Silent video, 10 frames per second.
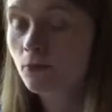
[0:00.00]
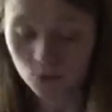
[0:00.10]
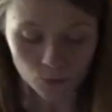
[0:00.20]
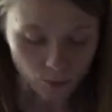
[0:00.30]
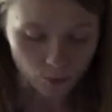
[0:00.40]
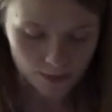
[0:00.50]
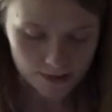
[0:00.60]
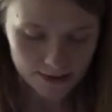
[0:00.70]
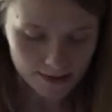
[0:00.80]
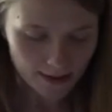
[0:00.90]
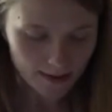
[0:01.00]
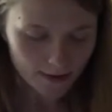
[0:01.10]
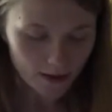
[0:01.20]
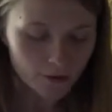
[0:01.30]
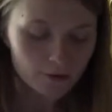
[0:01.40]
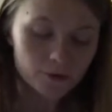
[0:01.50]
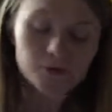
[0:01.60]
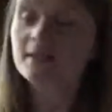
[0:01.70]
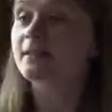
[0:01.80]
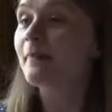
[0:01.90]
old wounds. On the
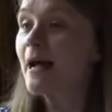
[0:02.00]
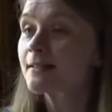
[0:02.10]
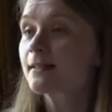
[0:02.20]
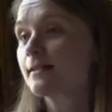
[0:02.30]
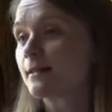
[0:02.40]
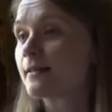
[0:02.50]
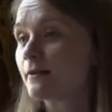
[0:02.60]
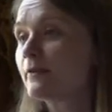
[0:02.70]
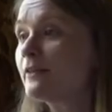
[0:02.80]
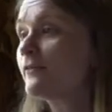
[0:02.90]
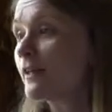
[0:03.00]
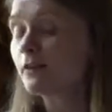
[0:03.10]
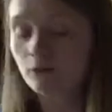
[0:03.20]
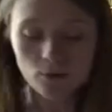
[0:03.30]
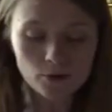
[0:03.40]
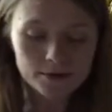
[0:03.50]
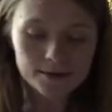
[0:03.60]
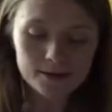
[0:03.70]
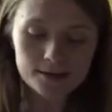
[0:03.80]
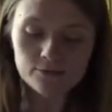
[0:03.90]
route to Damascus, as they refill the
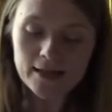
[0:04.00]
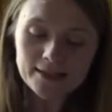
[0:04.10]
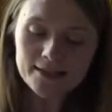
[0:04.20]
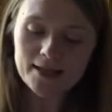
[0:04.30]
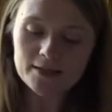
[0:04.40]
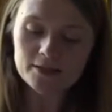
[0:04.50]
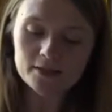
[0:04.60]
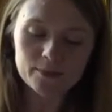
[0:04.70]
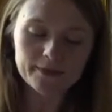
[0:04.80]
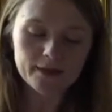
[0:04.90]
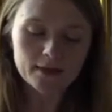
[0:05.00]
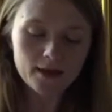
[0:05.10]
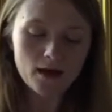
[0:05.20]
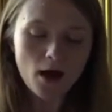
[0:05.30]
Rolls' radiators with the